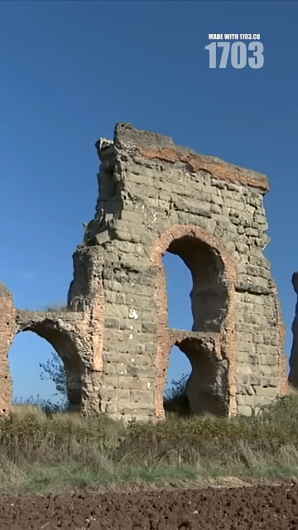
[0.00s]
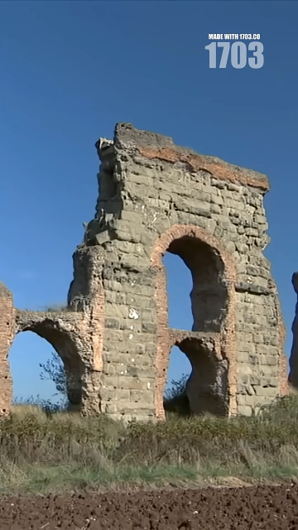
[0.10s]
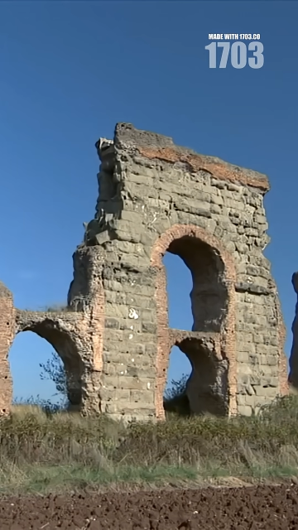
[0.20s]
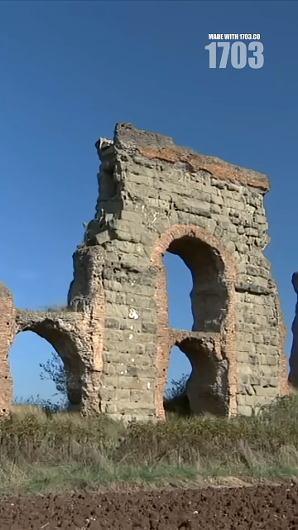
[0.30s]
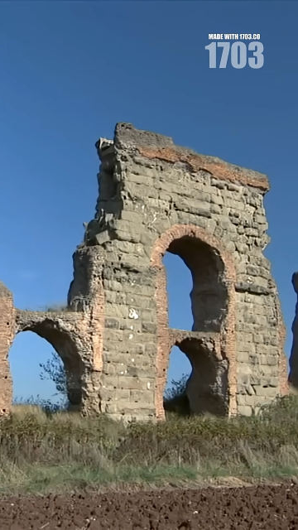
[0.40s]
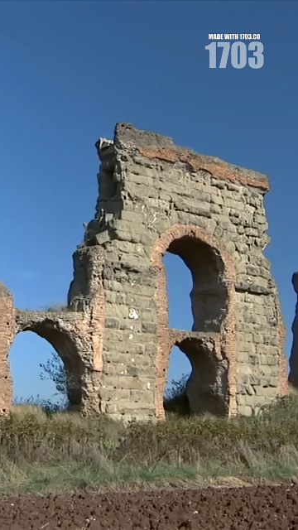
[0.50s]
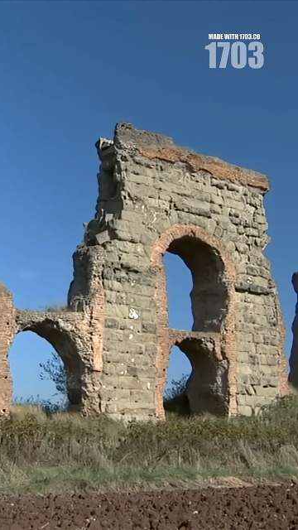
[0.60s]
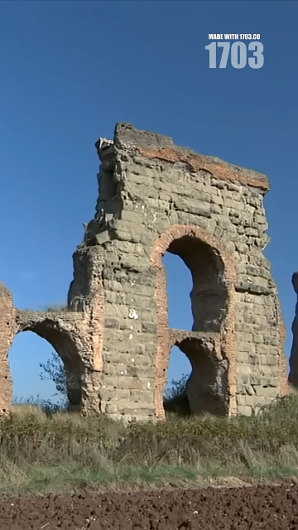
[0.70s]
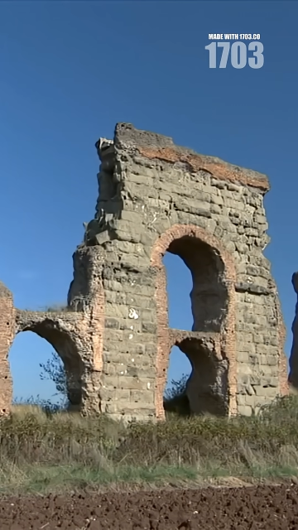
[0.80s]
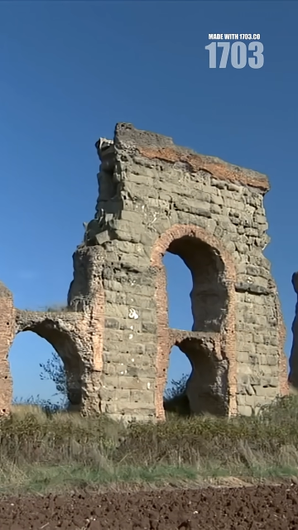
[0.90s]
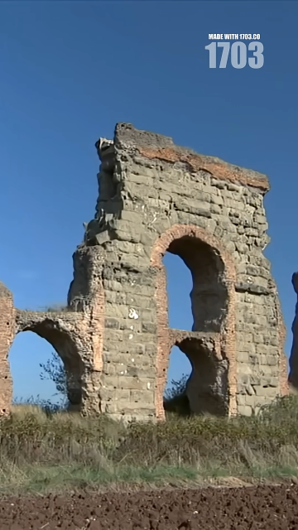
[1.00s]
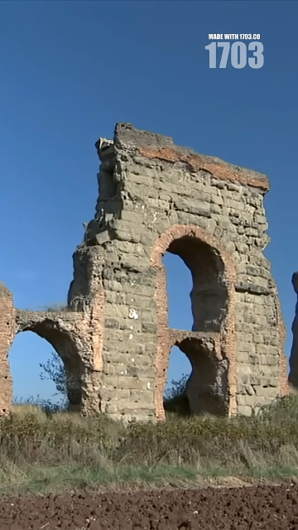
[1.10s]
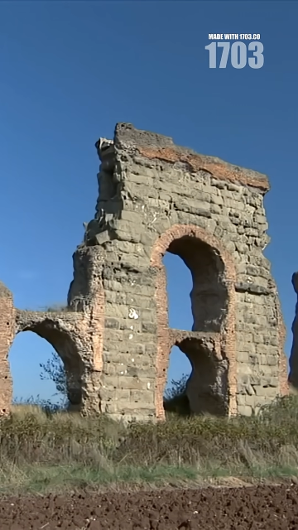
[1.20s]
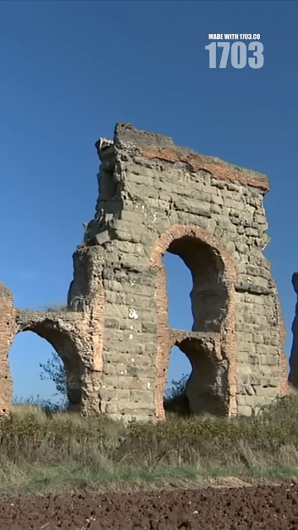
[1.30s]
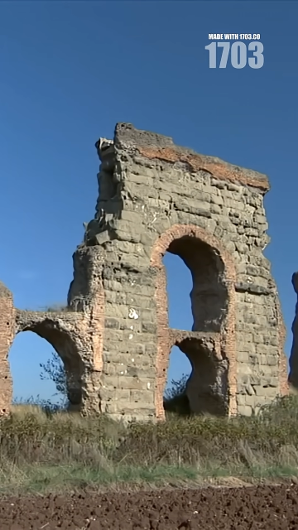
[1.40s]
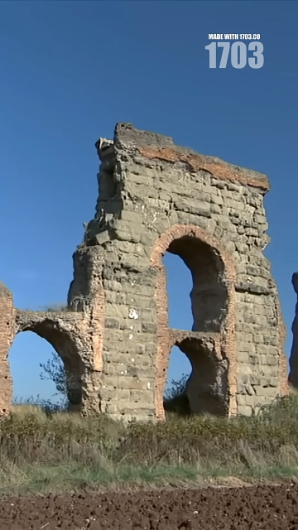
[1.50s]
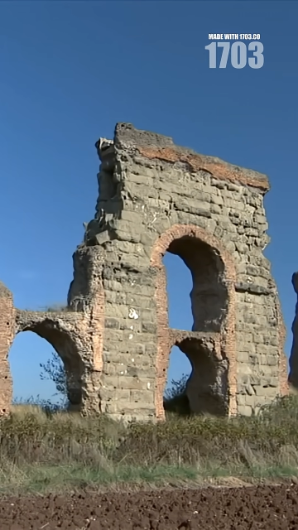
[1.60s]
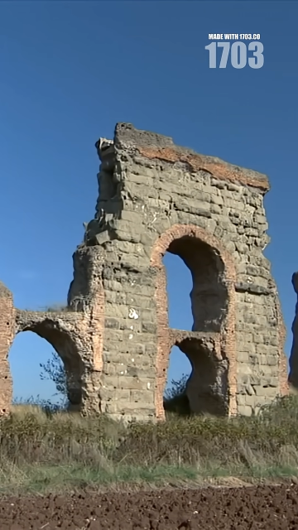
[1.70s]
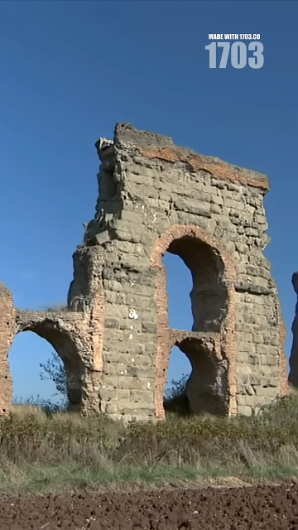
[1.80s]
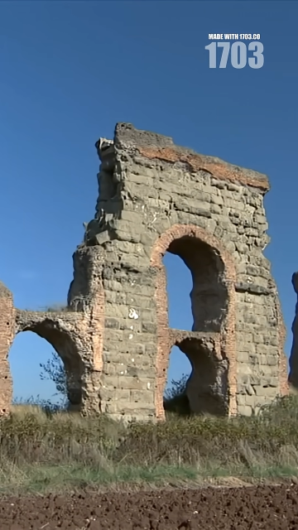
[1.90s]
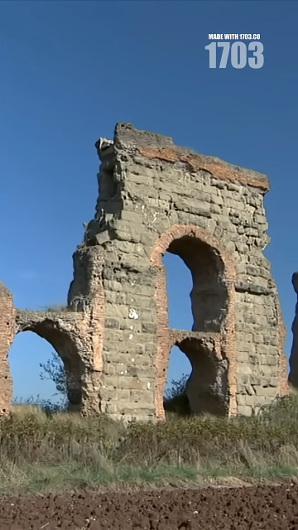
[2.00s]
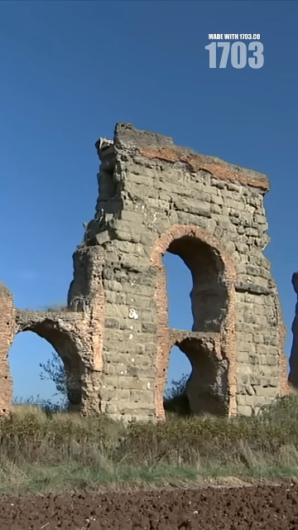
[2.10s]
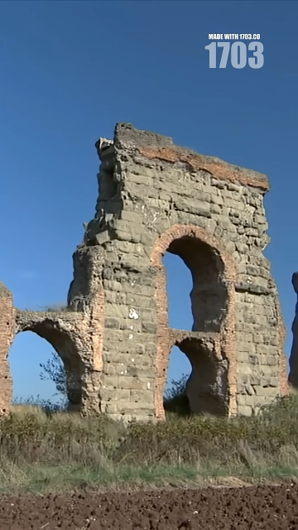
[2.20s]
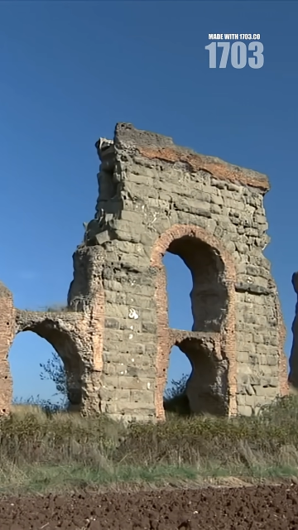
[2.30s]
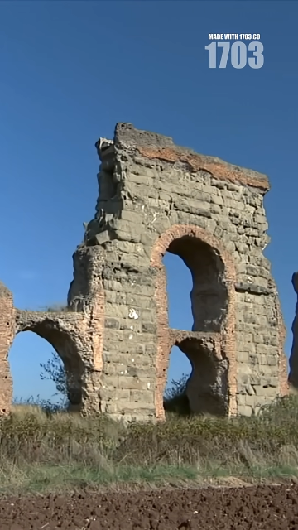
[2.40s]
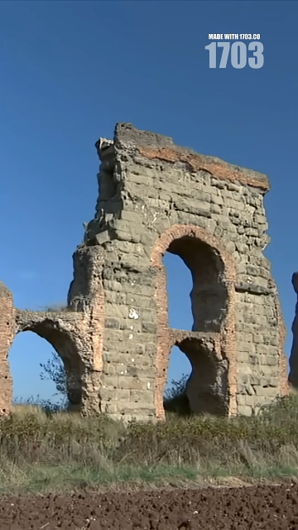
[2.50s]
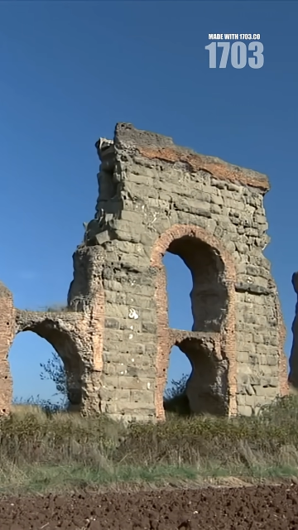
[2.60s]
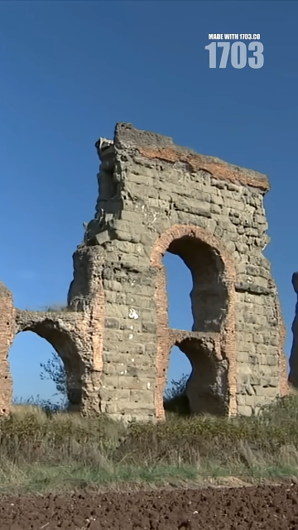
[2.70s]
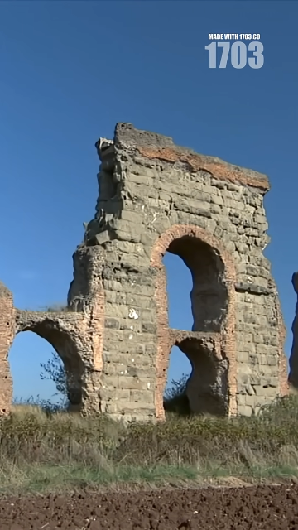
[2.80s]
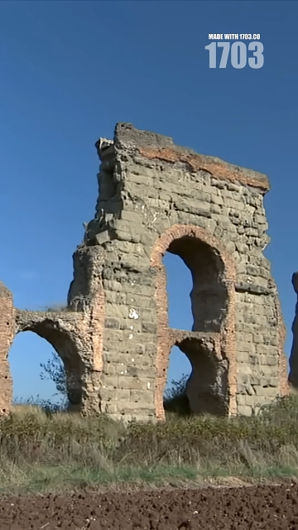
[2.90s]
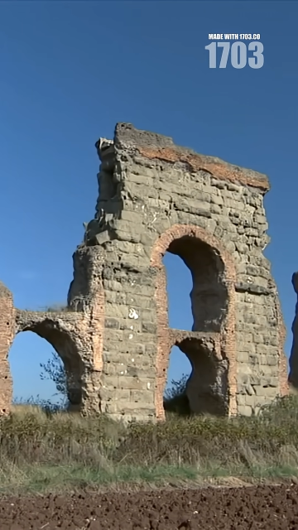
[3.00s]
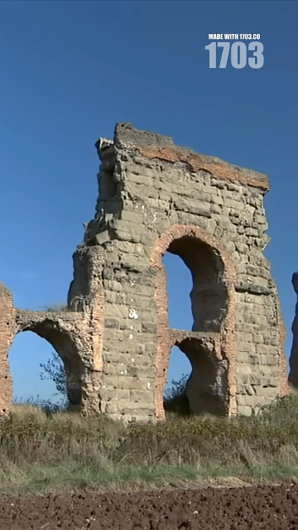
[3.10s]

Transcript: Nobody's mouth can be seen.